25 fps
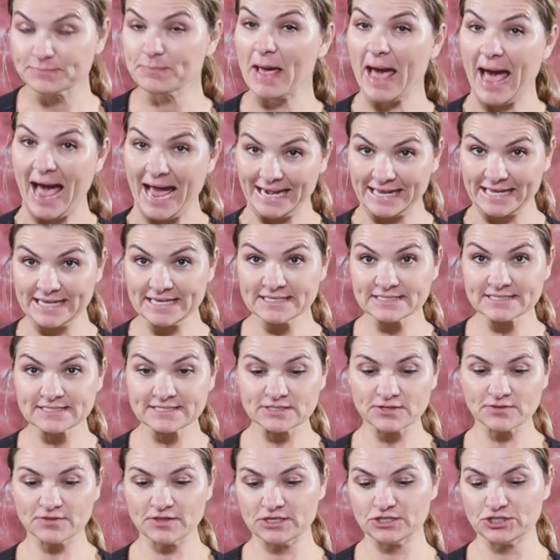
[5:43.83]
patties
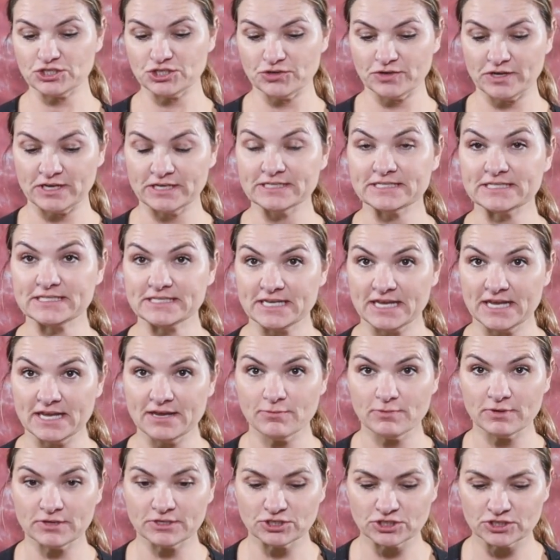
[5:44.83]
so that you can see
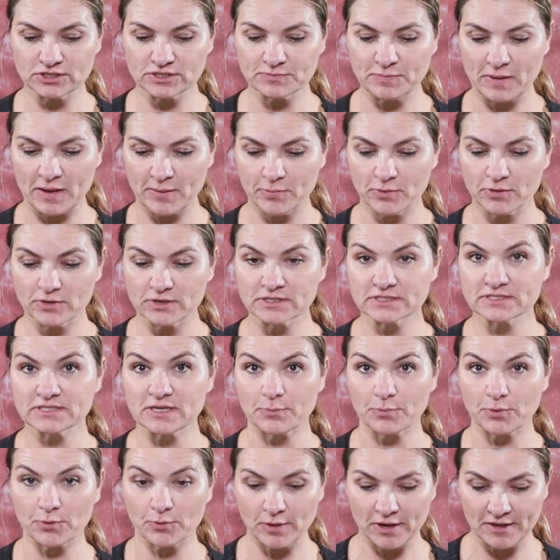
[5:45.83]
with just paper to
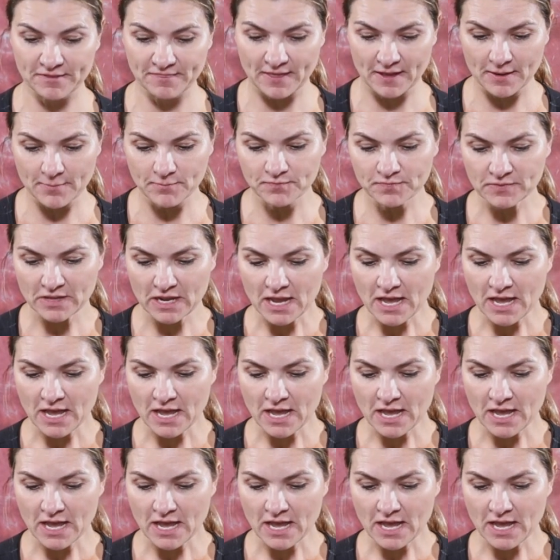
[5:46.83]
separate them.